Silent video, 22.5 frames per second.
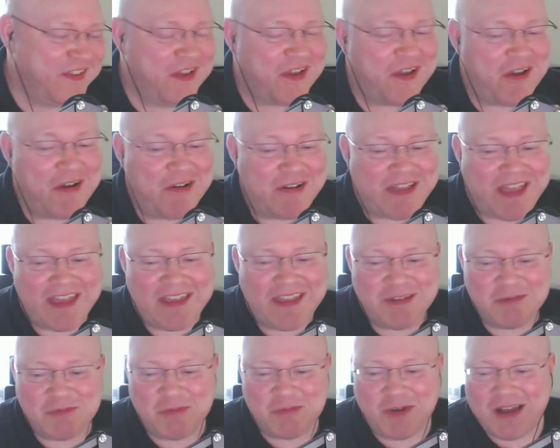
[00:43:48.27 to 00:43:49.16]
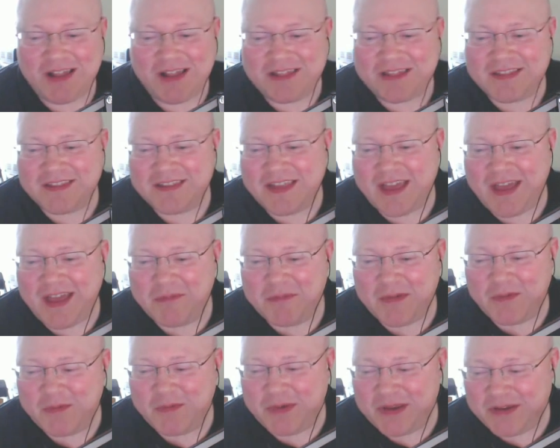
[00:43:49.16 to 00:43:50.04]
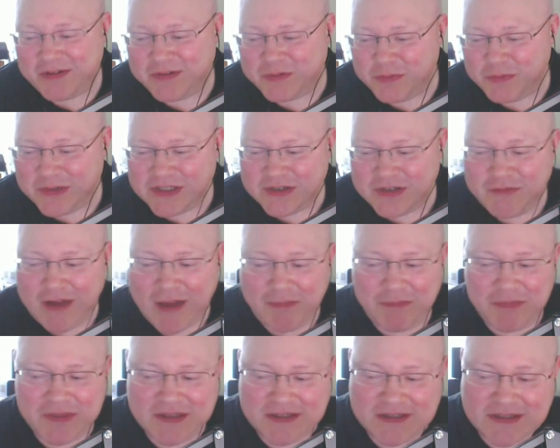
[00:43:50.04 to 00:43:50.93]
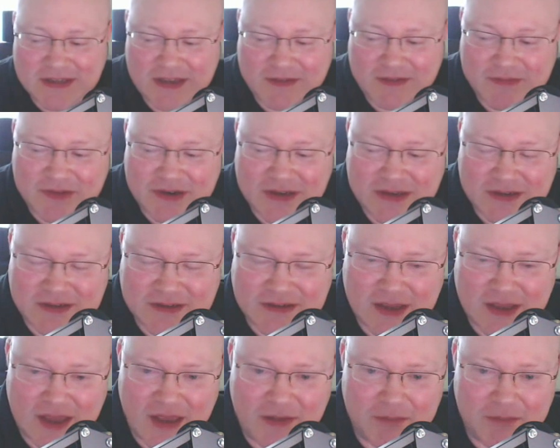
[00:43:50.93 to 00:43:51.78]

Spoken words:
Okay, well, we should wrap this evening's